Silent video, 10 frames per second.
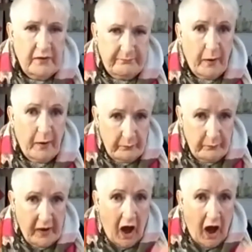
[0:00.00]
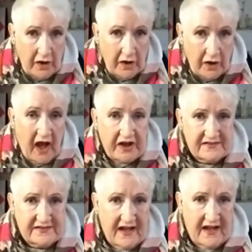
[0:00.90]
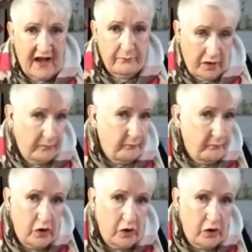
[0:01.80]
but no. we are now looking at. Uh, ah,